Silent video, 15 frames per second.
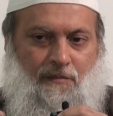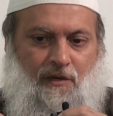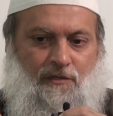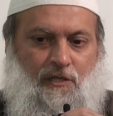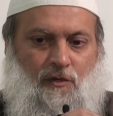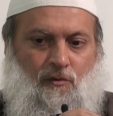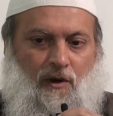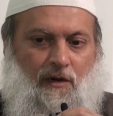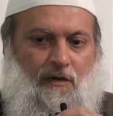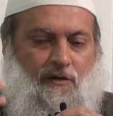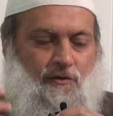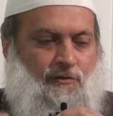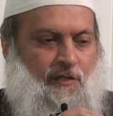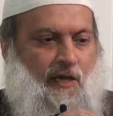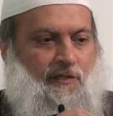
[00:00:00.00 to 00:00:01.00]
because he wanted
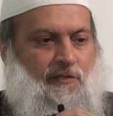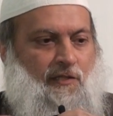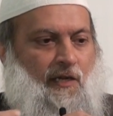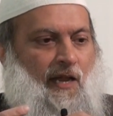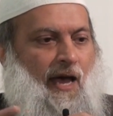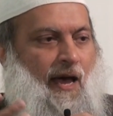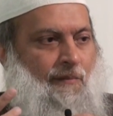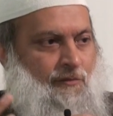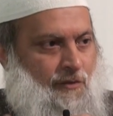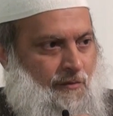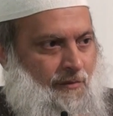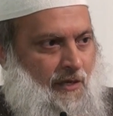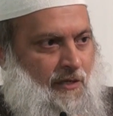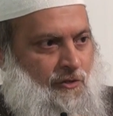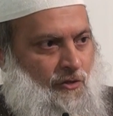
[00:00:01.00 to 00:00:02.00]
to say salam to me,